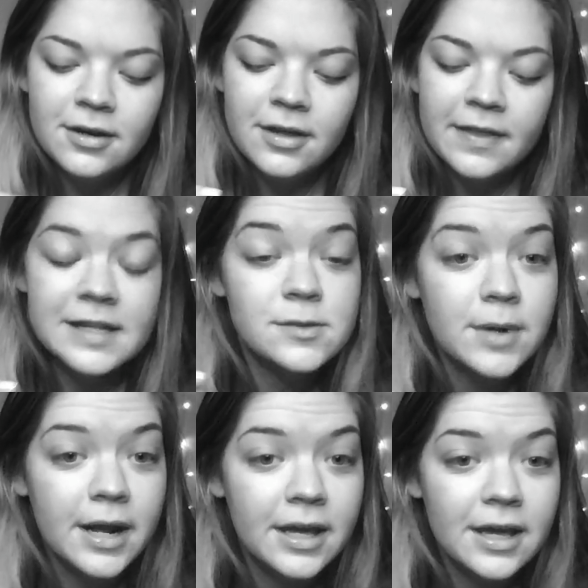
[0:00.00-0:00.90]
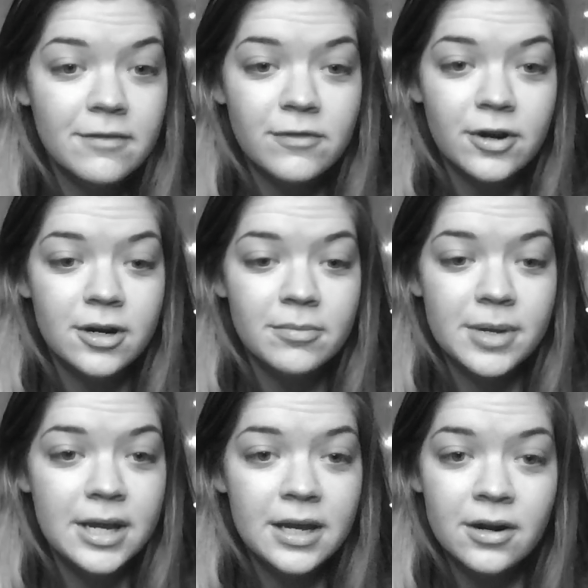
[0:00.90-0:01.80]
That's what I get for
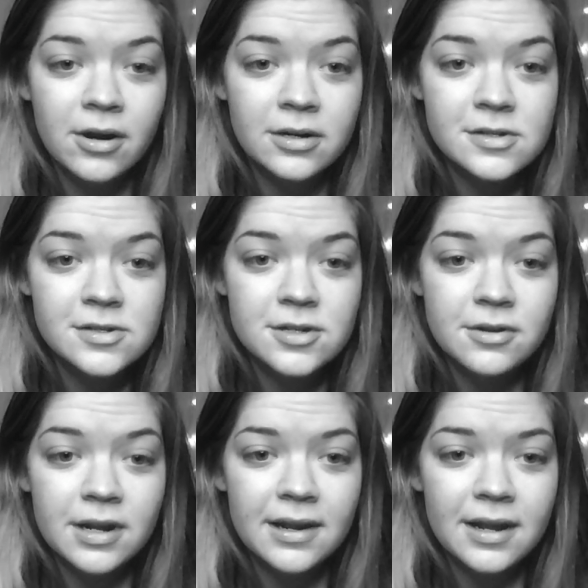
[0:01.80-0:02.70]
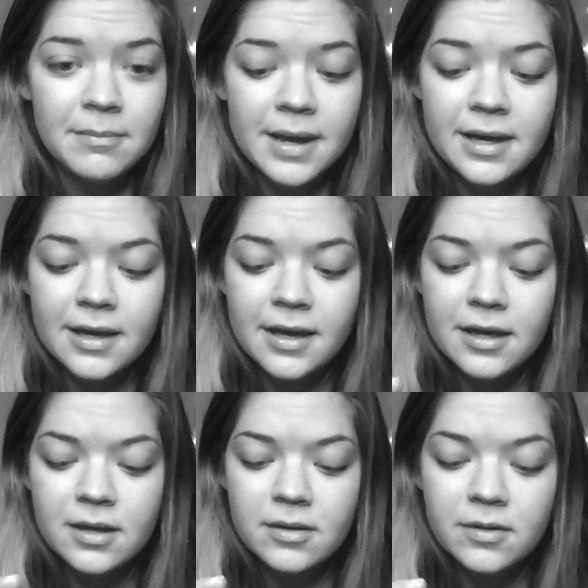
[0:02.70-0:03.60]
being an art student and making
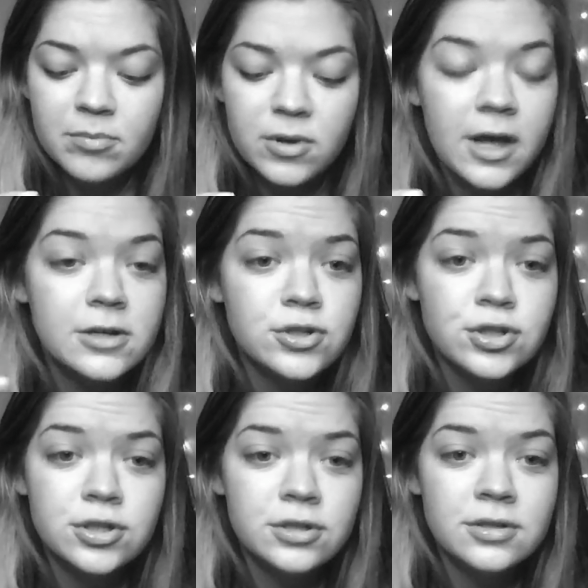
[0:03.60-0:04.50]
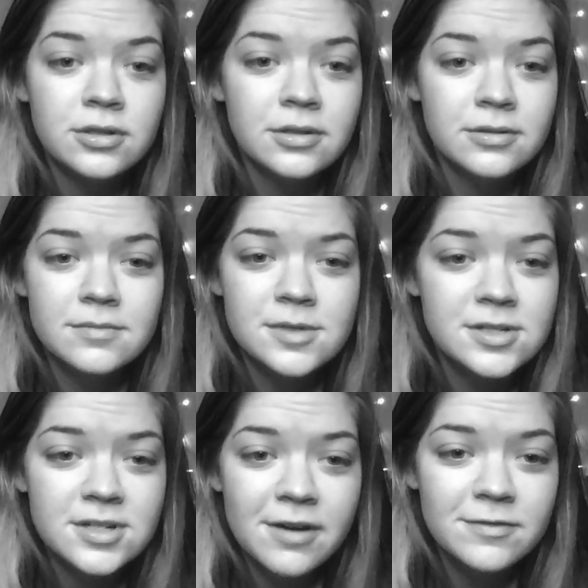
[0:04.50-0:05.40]
plush
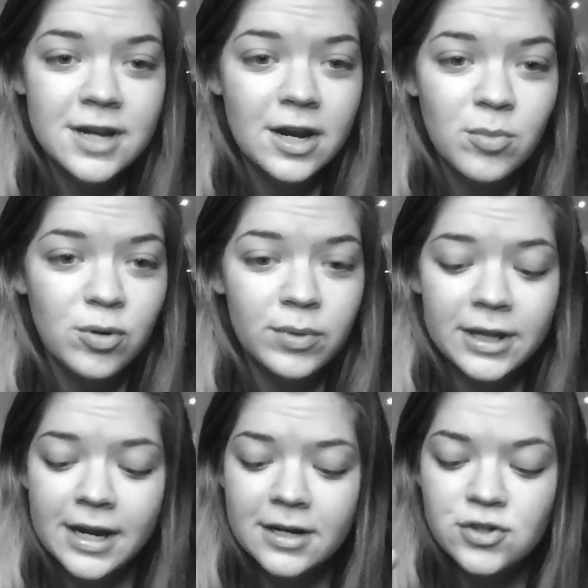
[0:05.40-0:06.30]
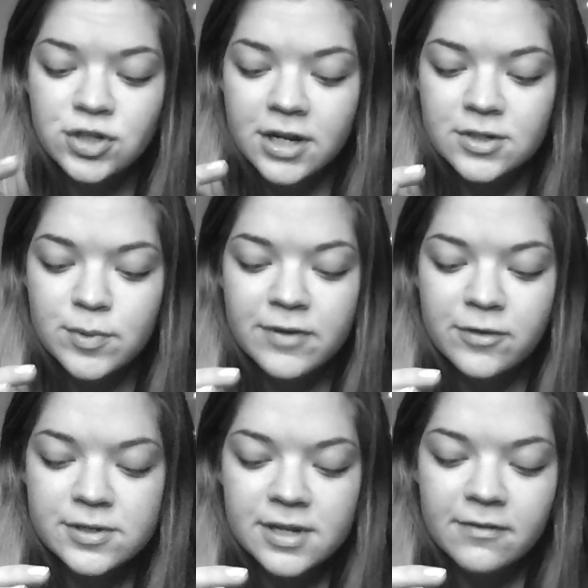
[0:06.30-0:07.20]
stuffed animal related shit
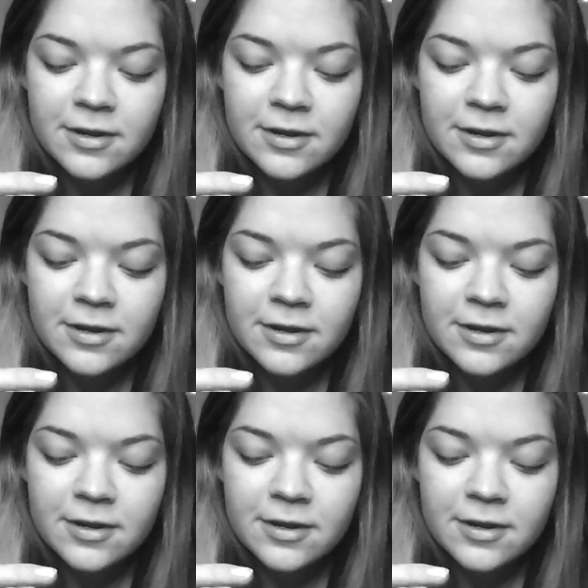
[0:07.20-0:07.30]
24/7.